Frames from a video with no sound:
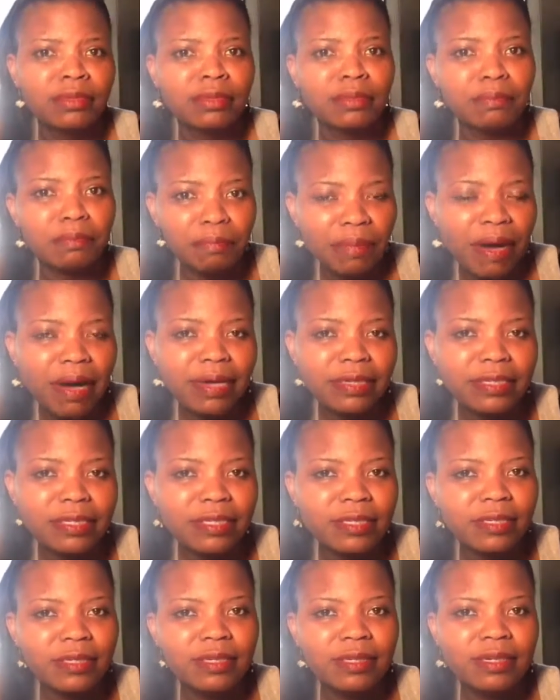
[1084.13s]
But
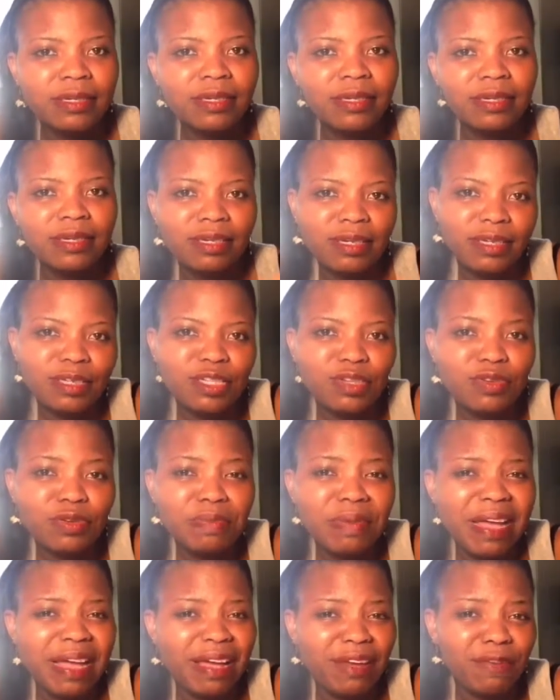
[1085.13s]
to
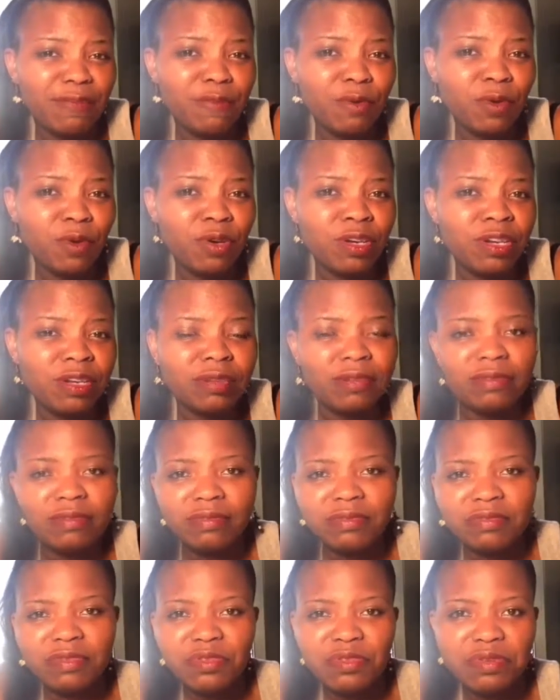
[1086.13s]
repair a Ford,
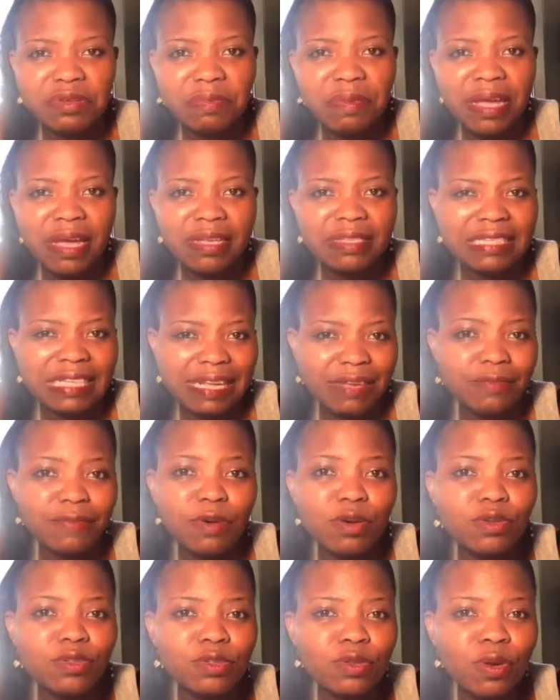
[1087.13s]
to repair, say, a
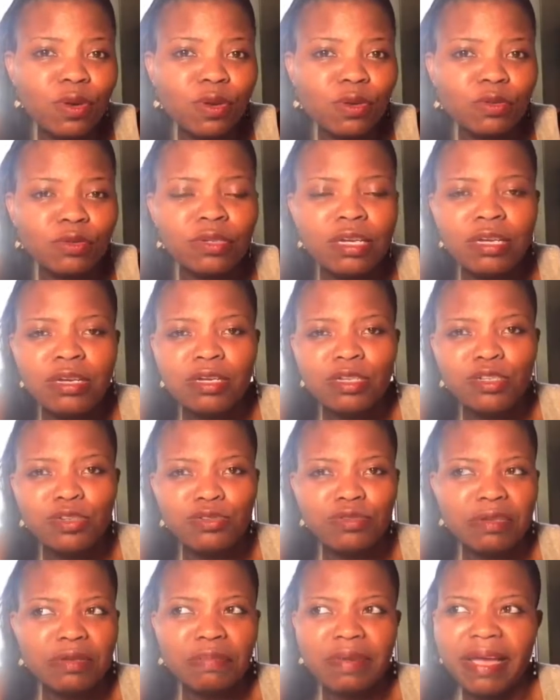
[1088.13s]
Vauxhall, to
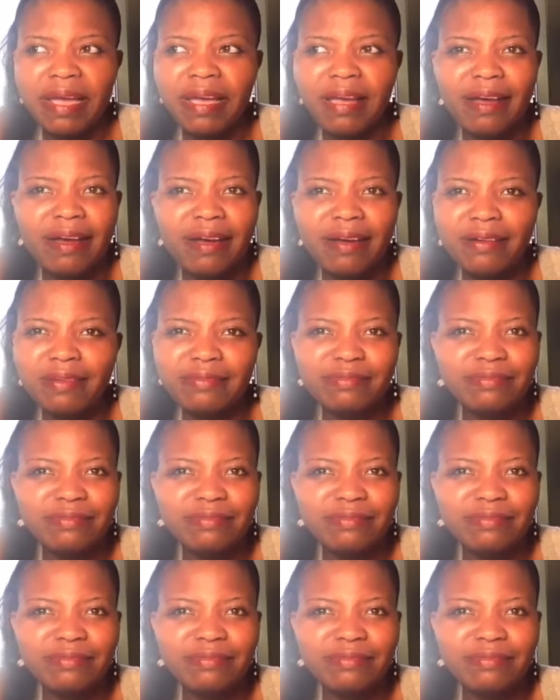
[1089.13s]
repair